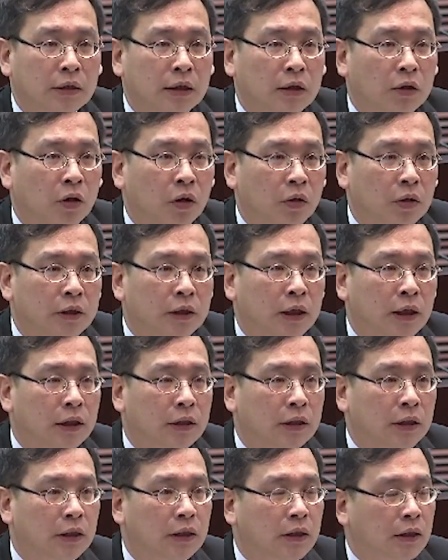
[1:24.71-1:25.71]
lesson
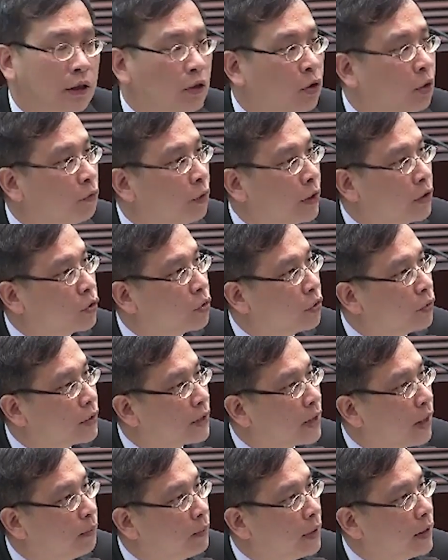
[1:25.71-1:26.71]
time or
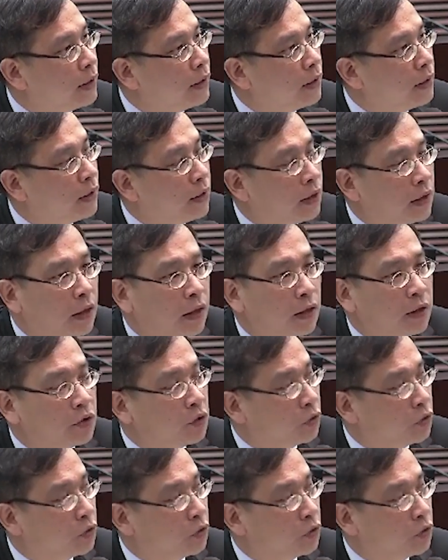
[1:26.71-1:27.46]
school time